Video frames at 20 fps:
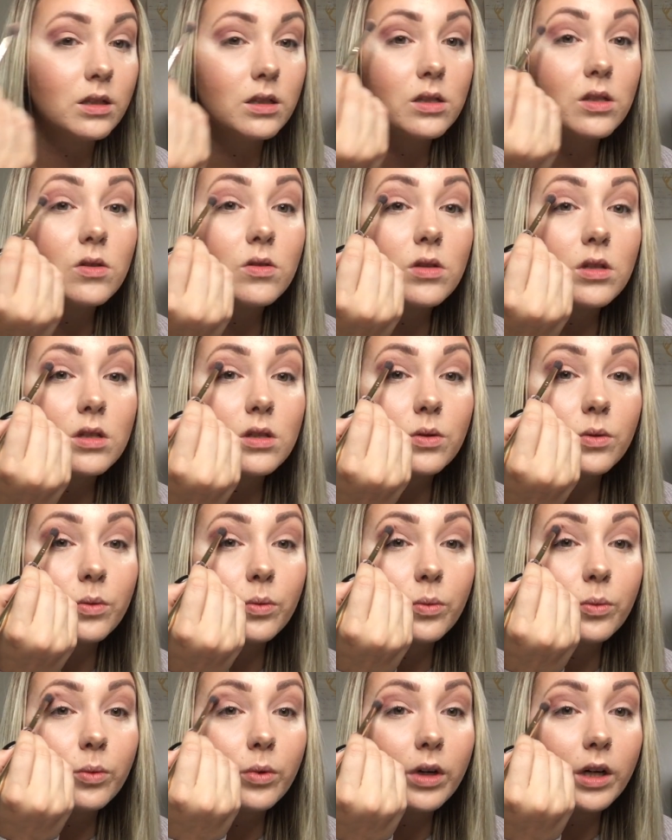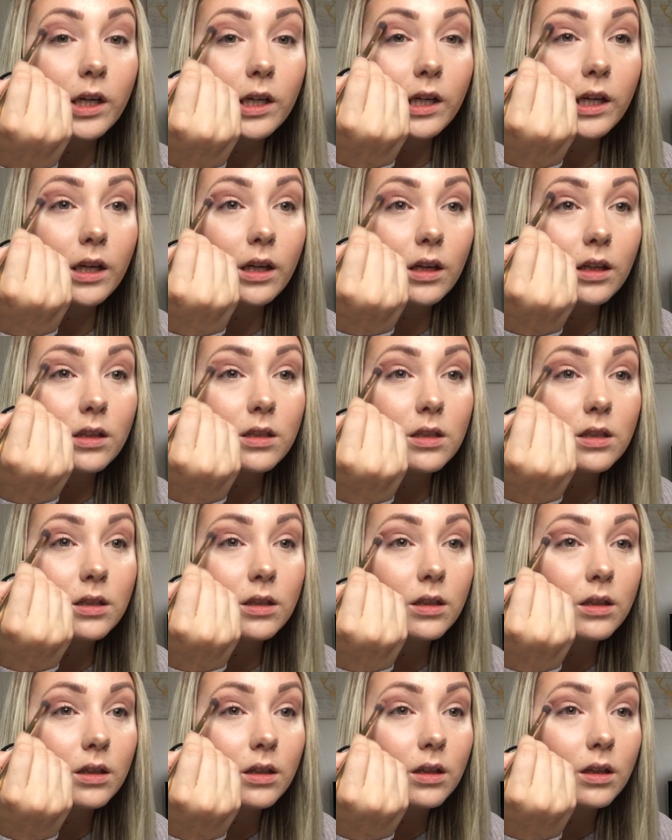So just work it
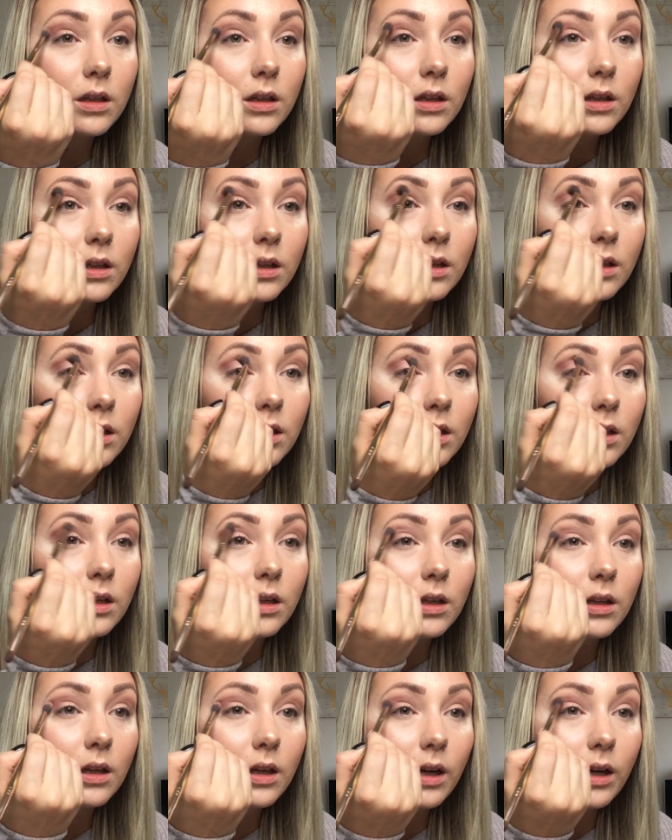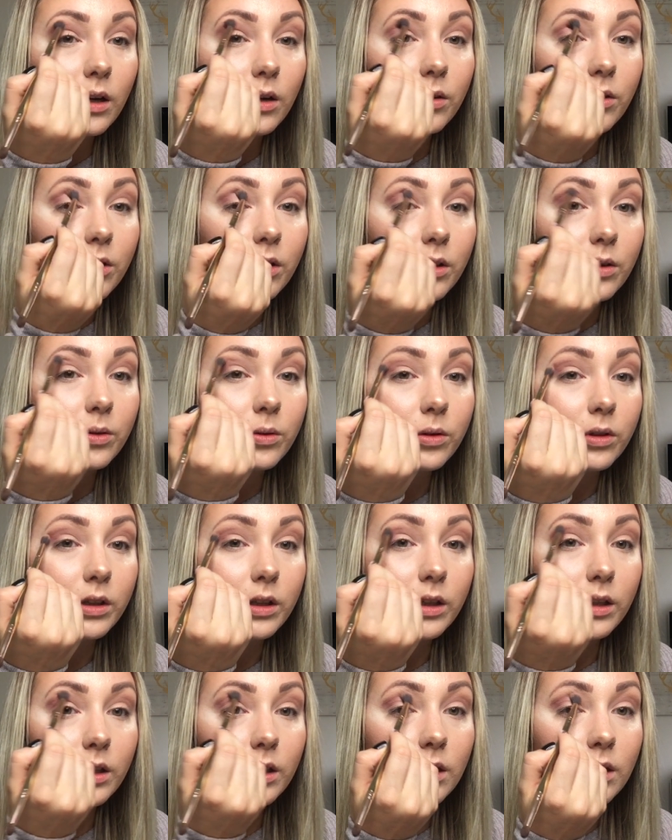in the outer
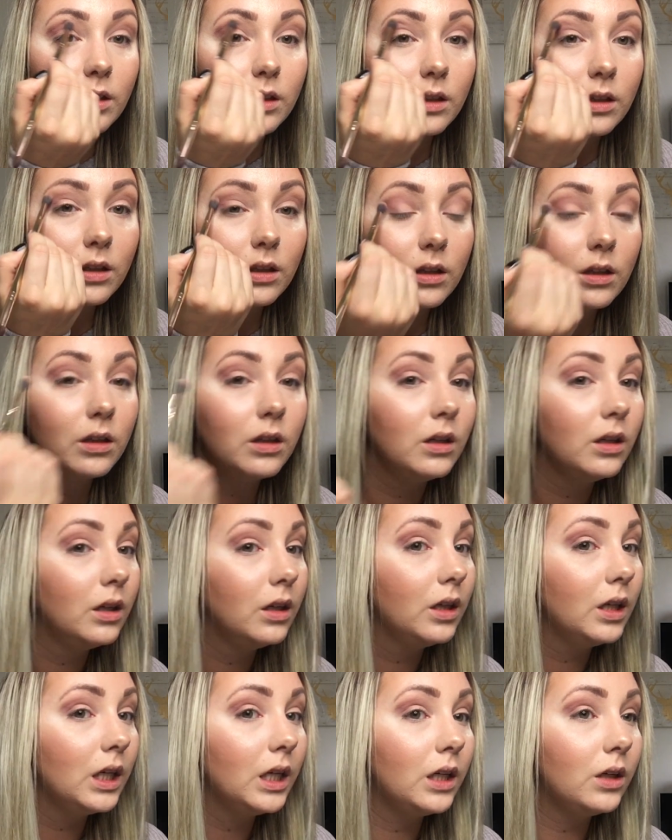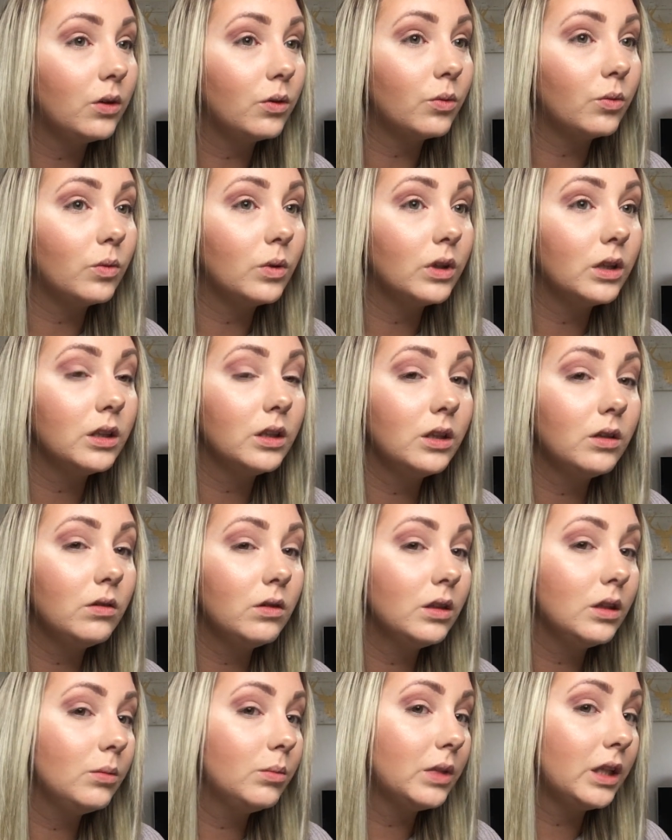corner and really,
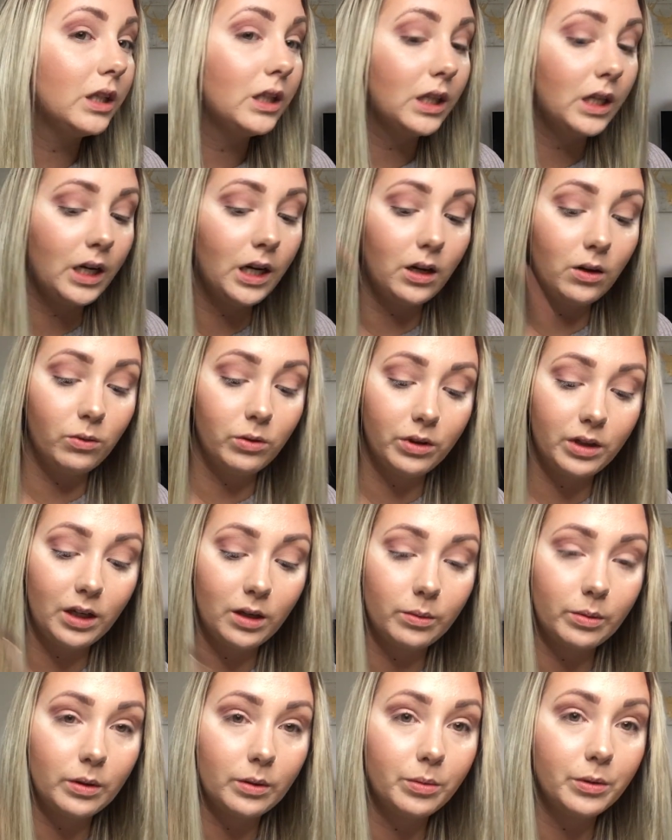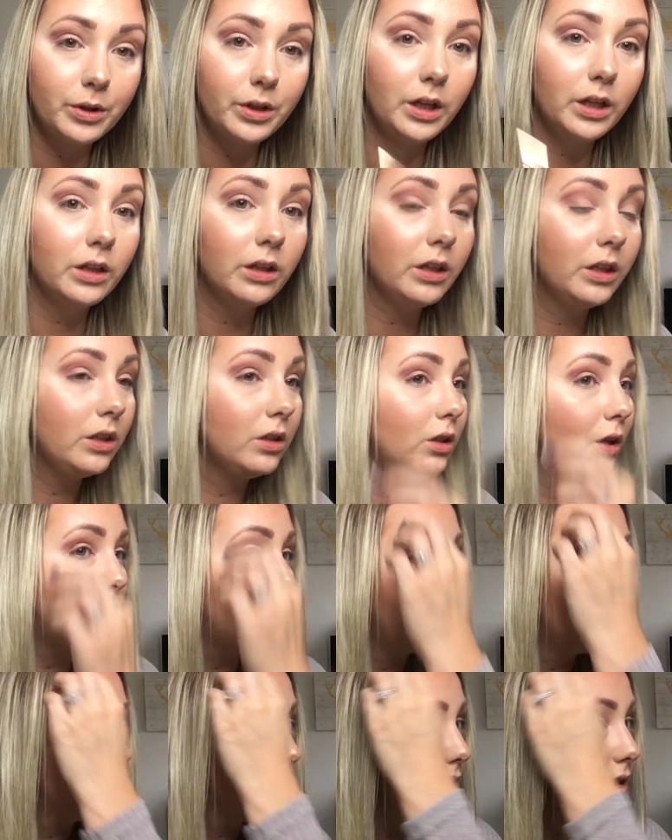really blend that out. With that purple color, you don't
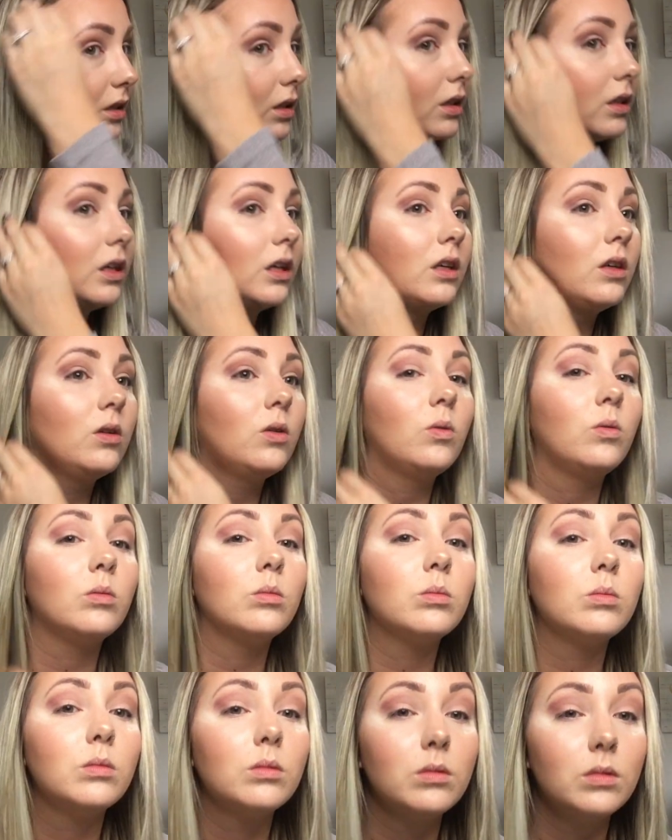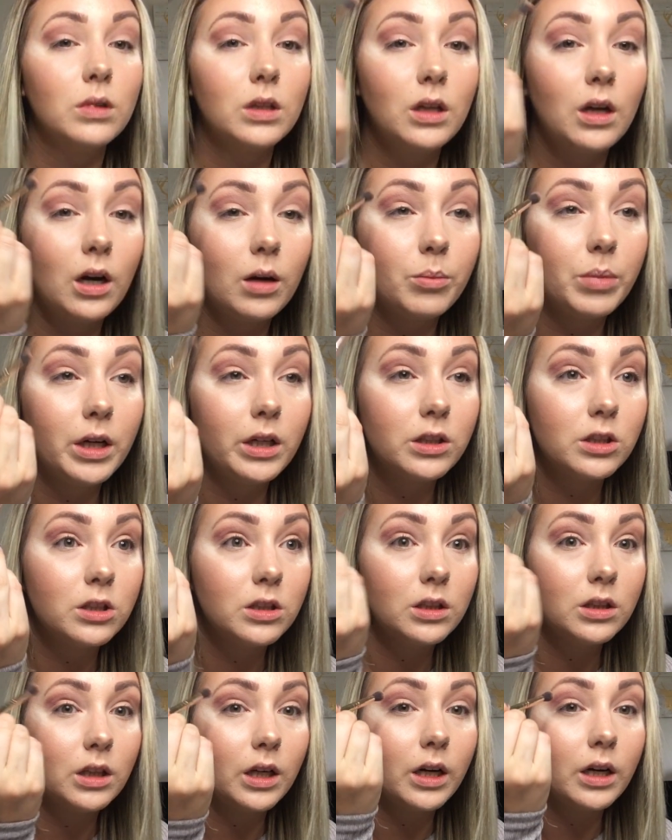want it to look like you got
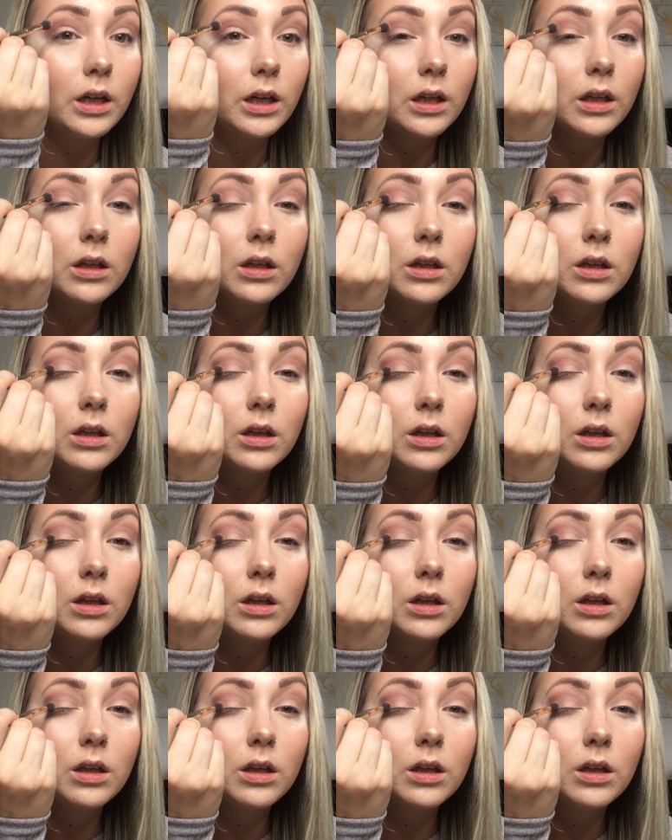punched in the eye.